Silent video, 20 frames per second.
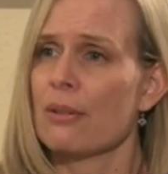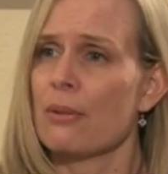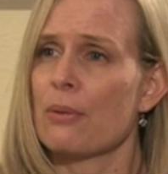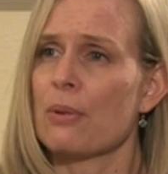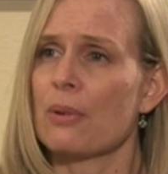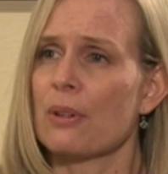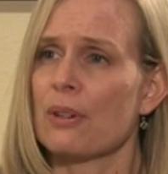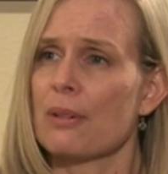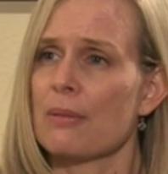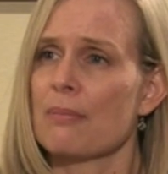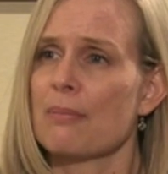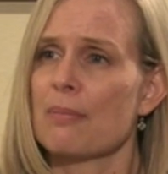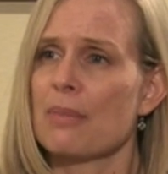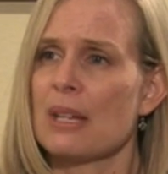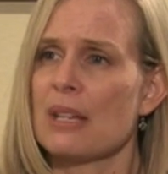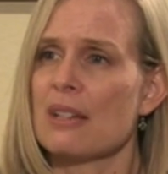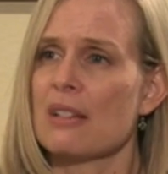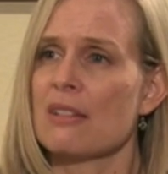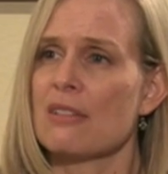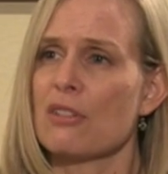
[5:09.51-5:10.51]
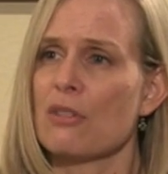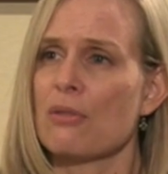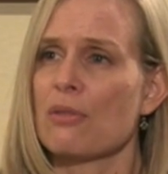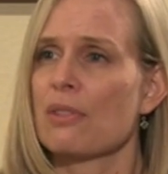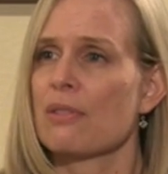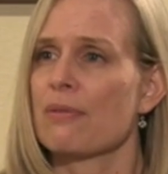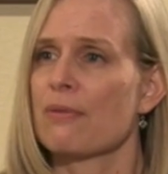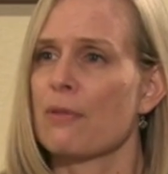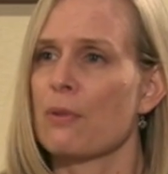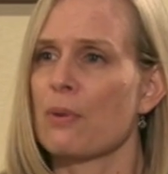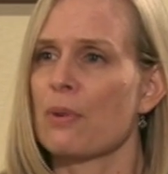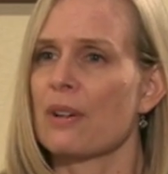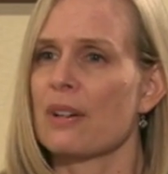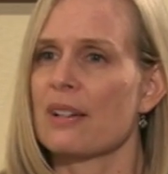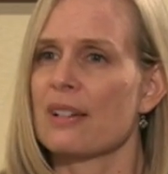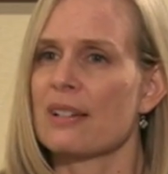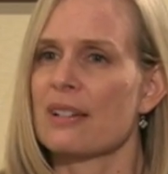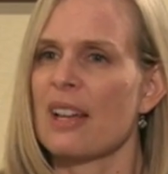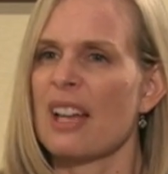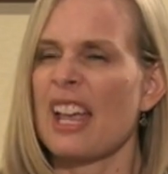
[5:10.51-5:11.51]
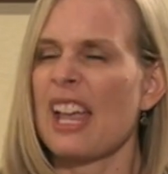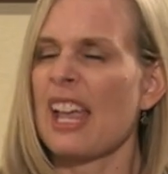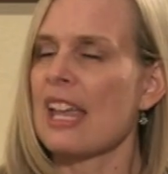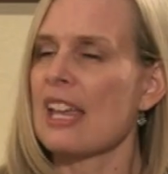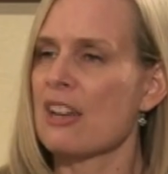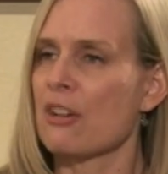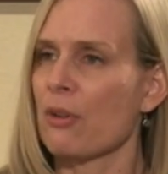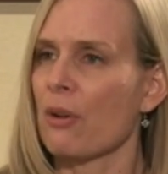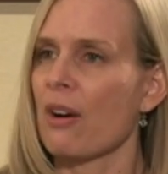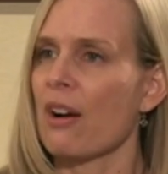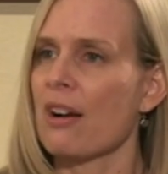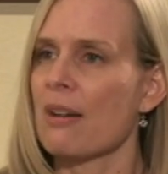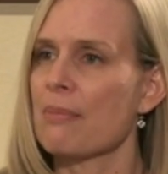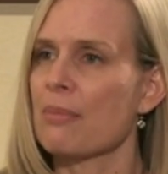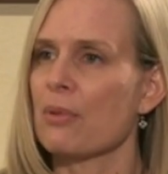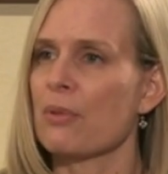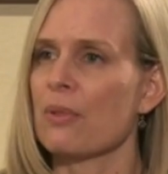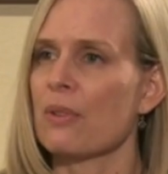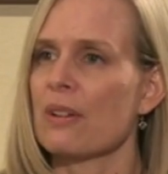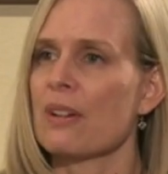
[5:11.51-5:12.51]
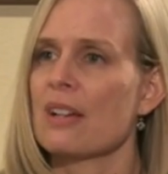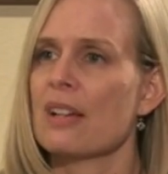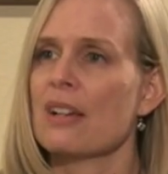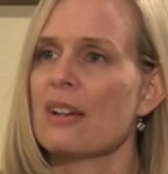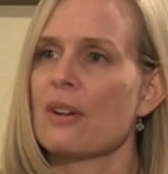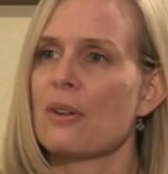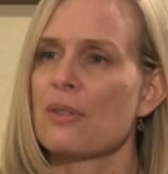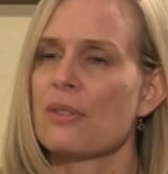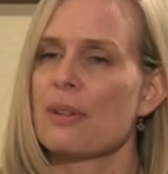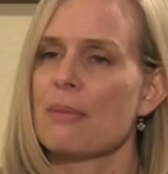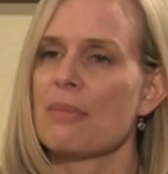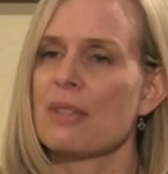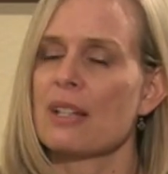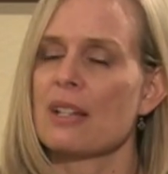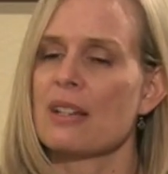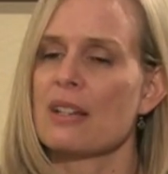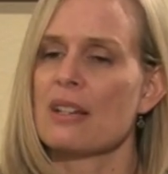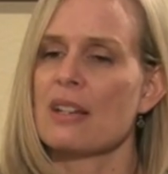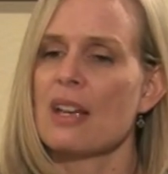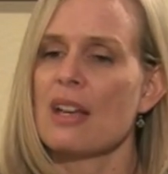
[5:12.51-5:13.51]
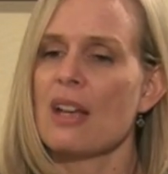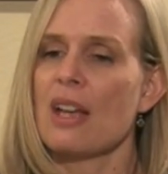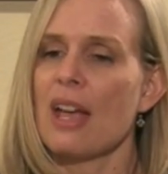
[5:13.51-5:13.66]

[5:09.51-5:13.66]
or being used for a hay crop or something.